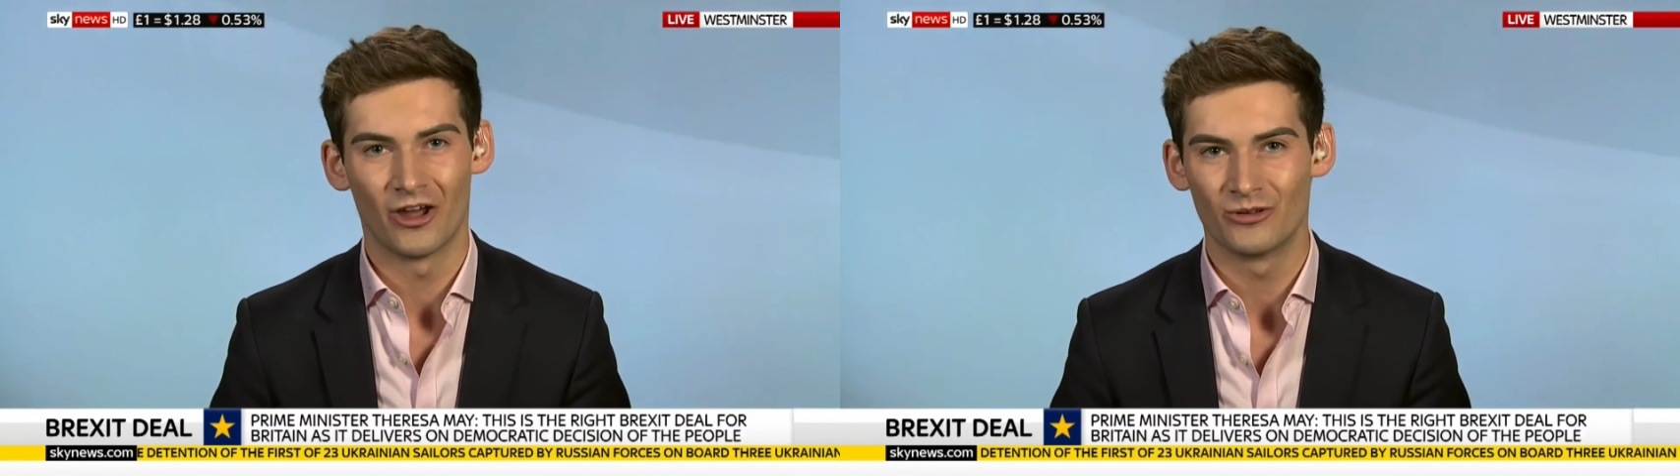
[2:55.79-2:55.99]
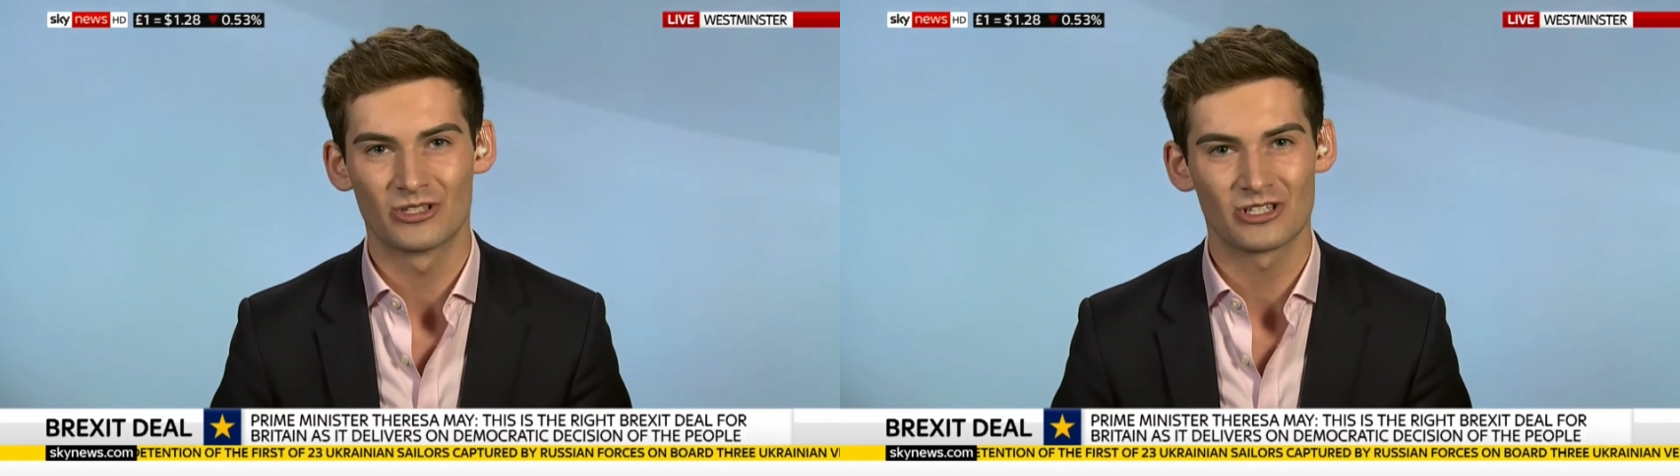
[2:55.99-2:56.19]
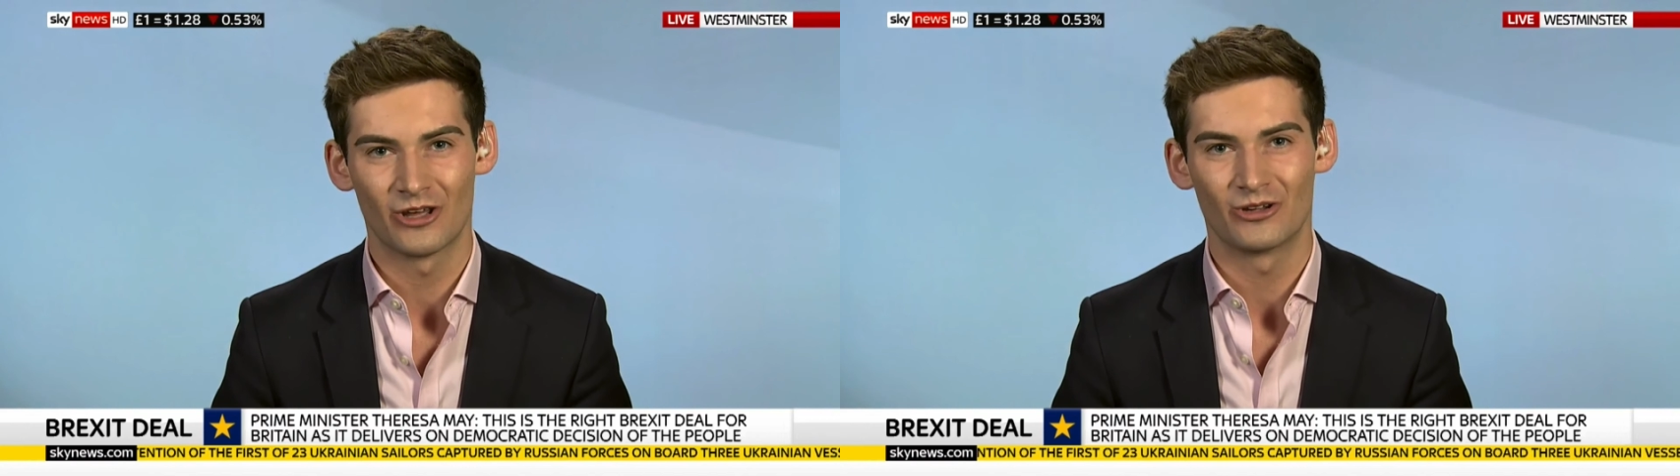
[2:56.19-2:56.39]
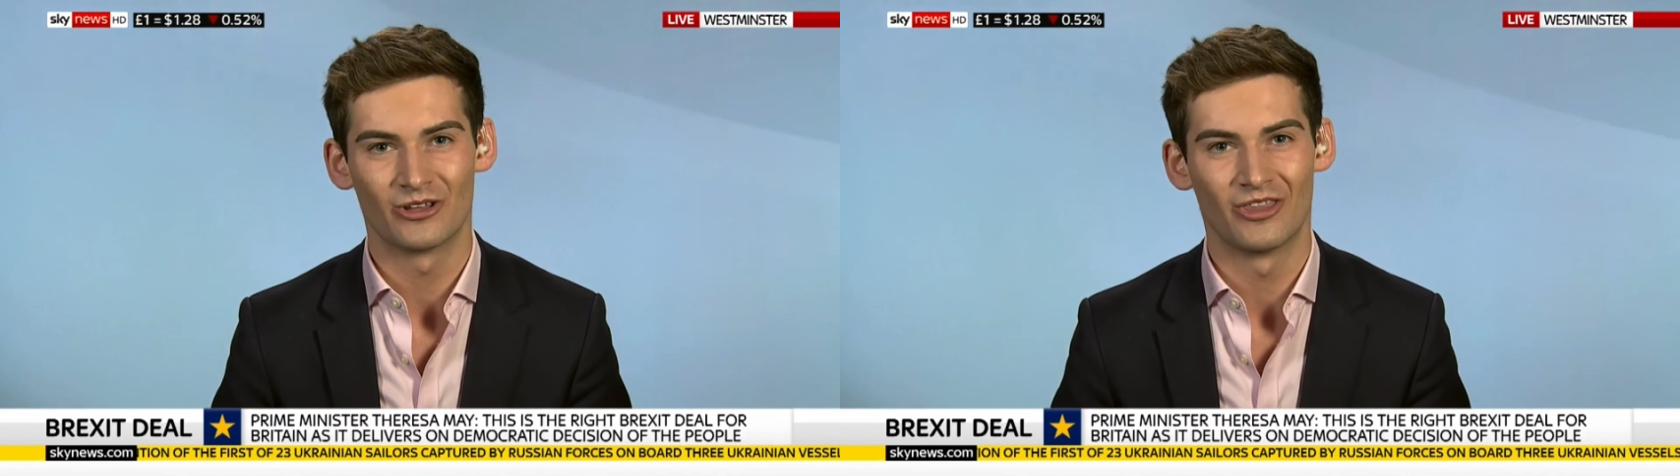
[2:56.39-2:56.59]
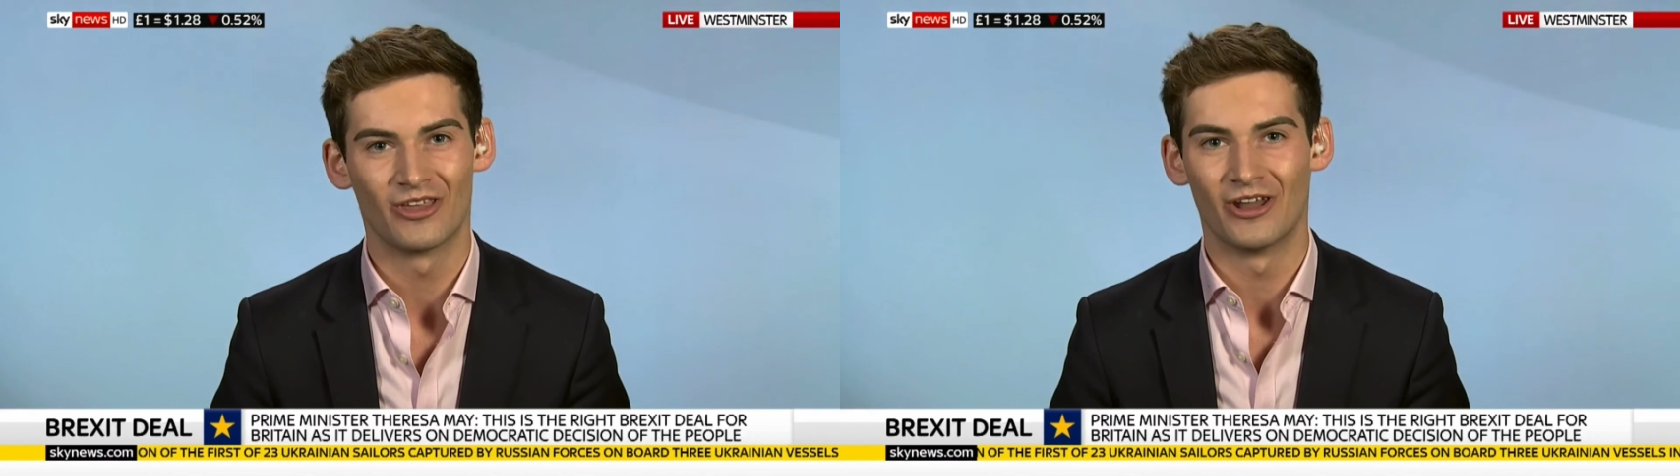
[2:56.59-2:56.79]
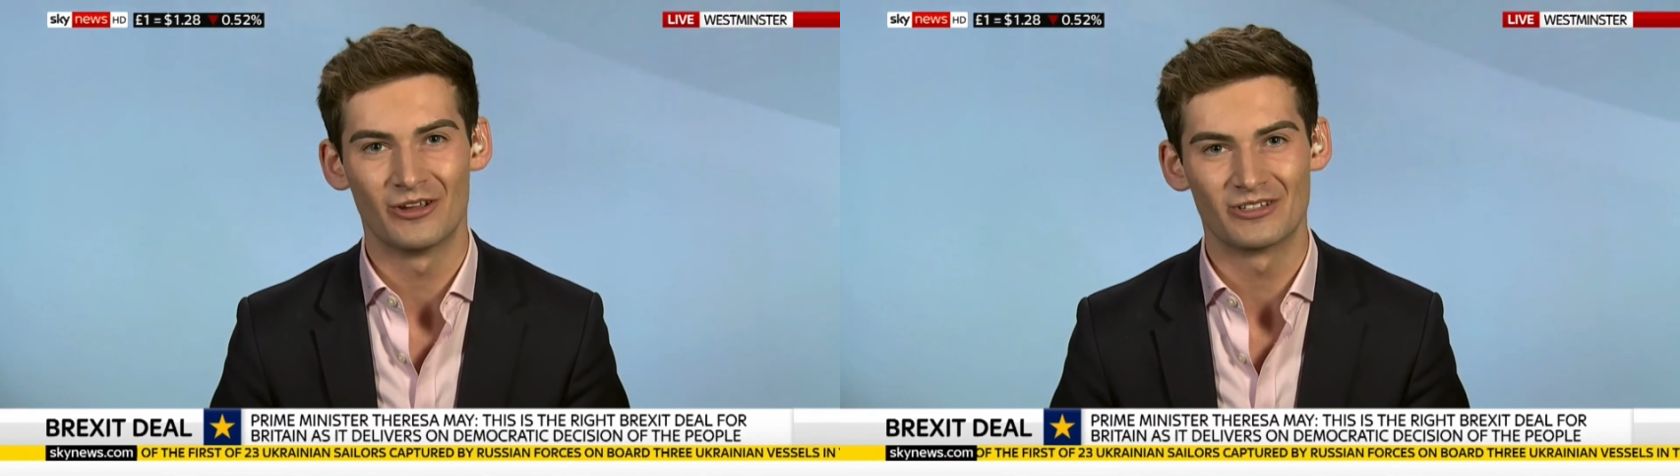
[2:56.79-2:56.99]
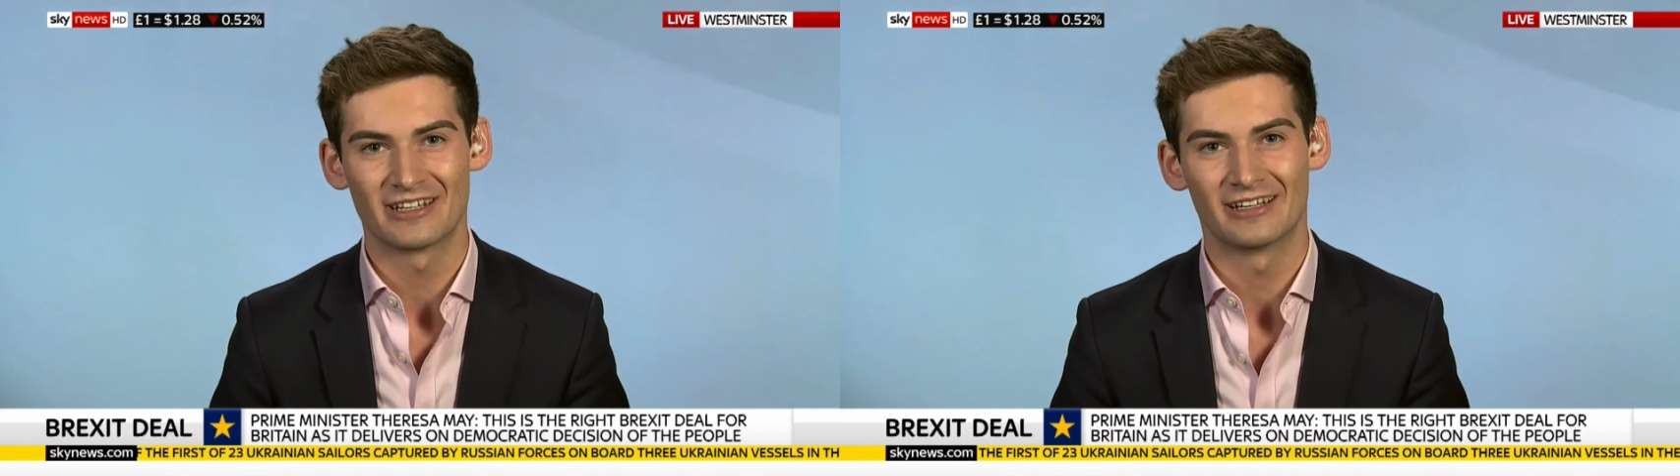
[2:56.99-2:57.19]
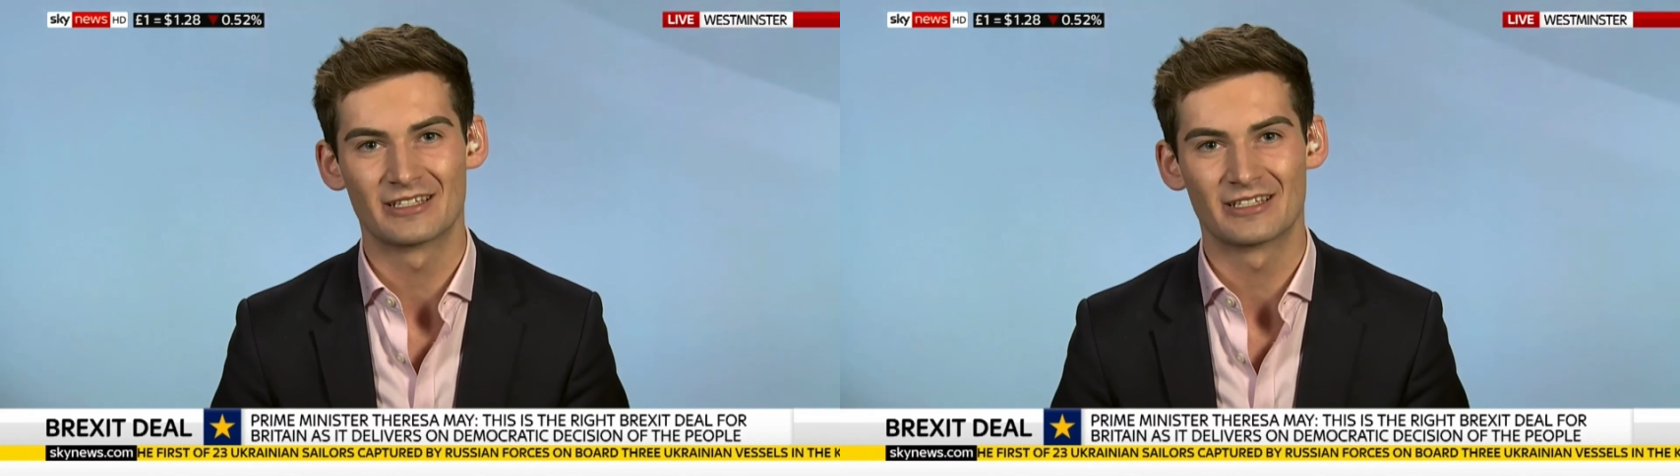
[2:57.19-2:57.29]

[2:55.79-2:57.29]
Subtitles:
own slogan that no deal